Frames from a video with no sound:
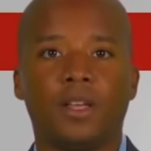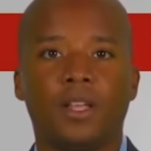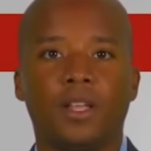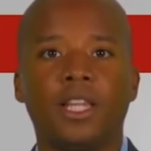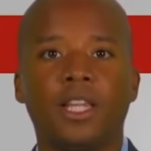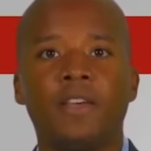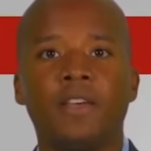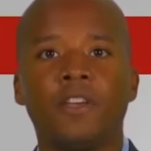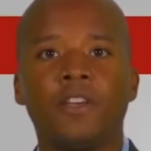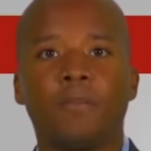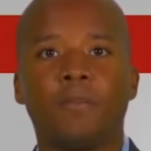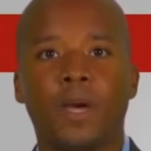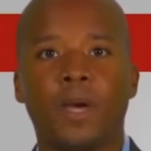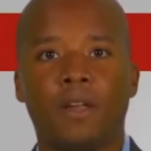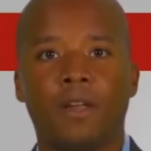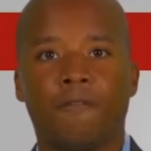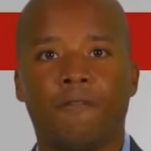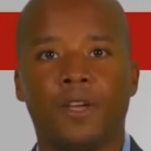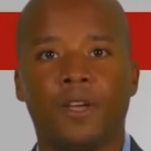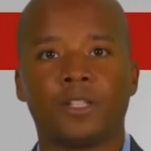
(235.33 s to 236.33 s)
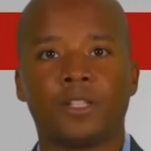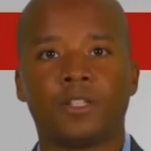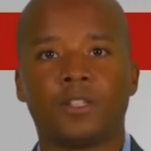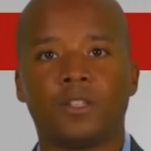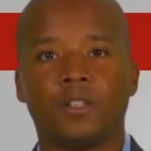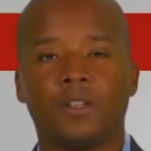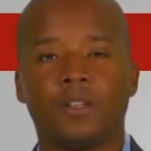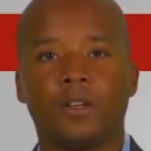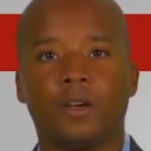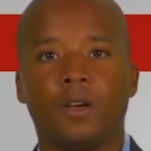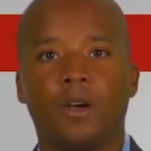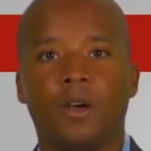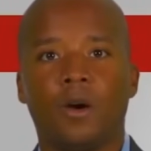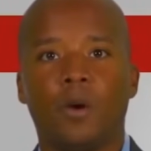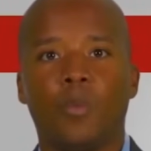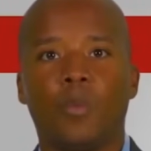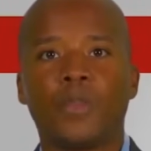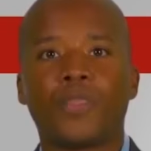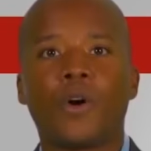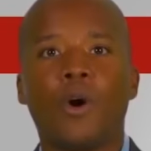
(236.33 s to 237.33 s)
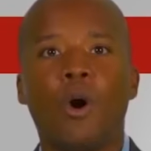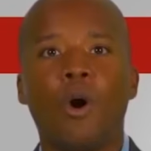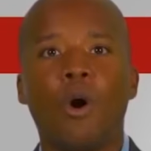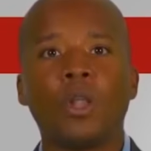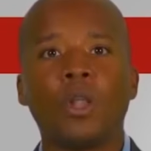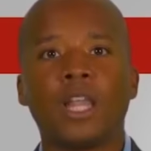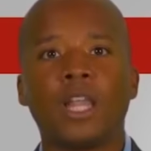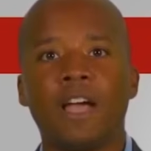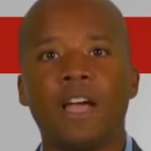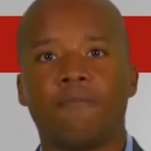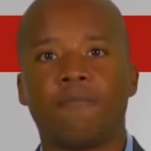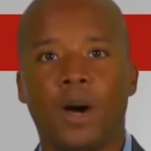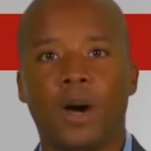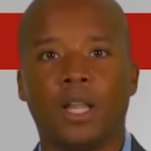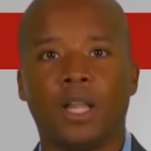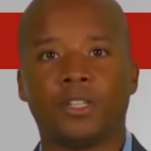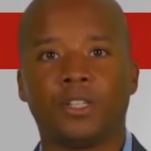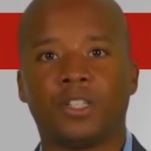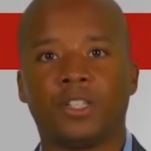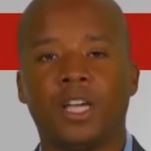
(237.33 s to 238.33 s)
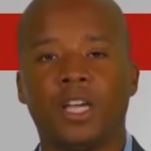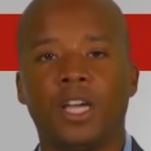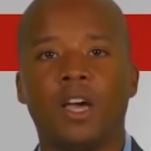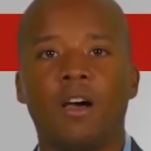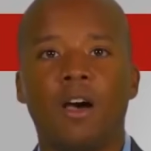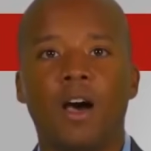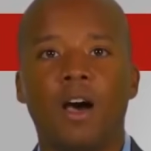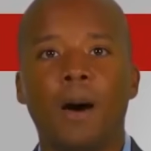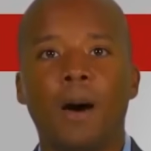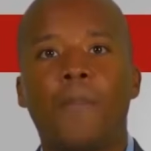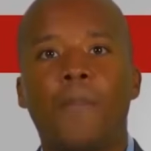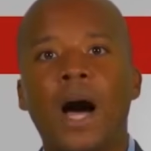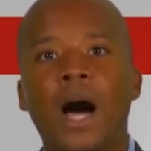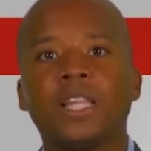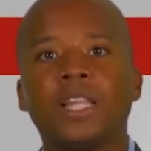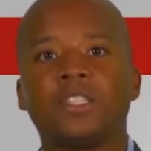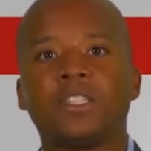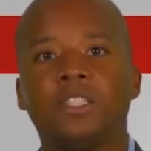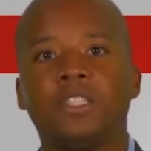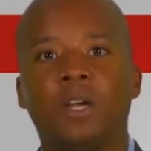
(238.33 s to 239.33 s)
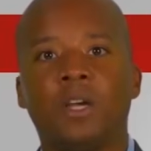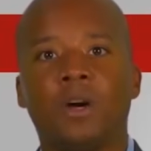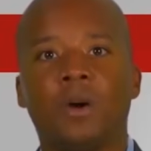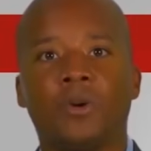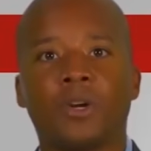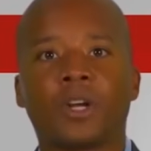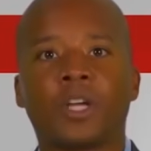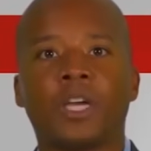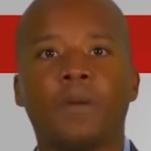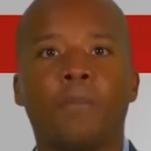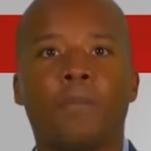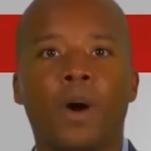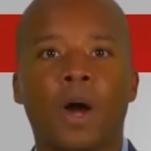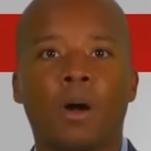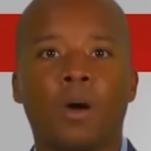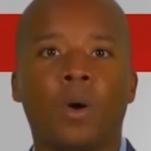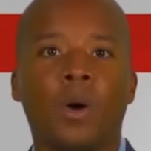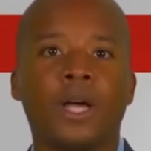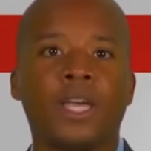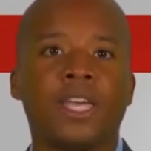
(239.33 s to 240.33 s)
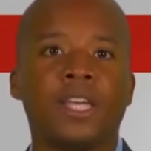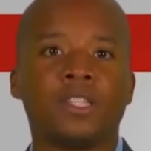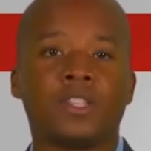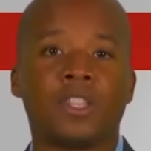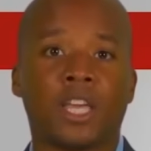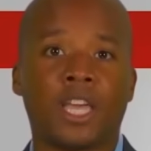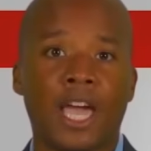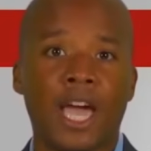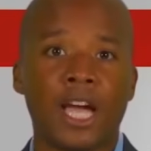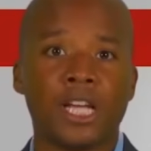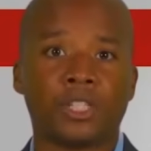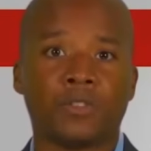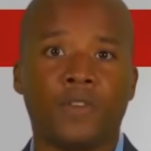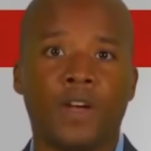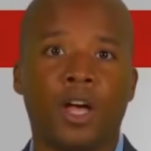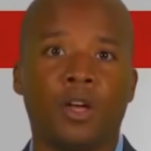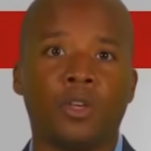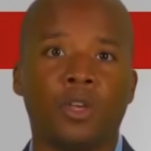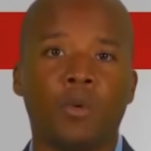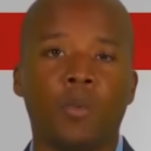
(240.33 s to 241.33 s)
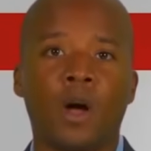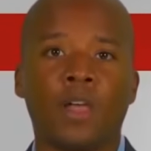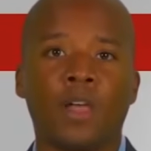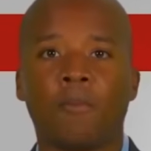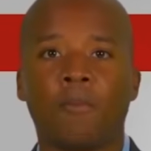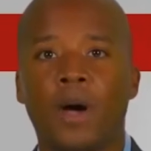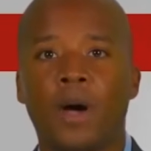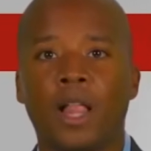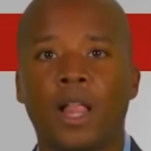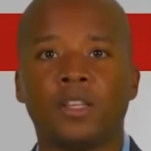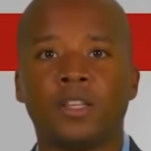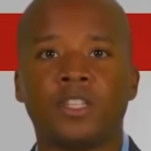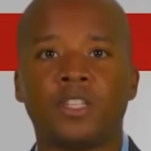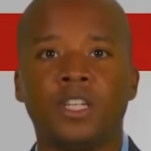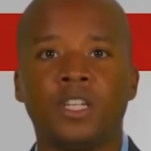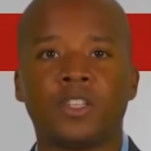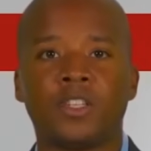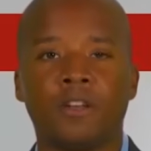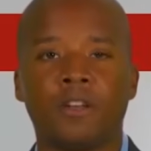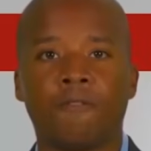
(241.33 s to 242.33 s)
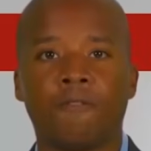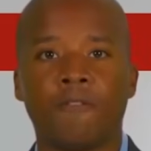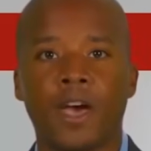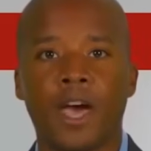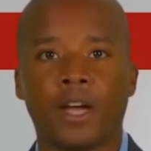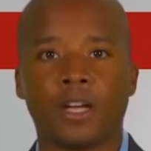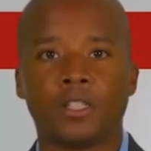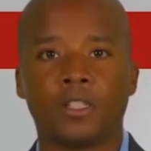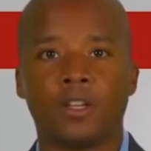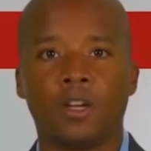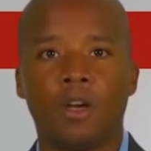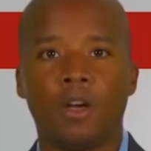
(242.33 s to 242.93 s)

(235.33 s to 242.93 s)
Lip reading: Living benefits. With a whole life policy, a policy owner can borrow against the cash value while the policy is in effect,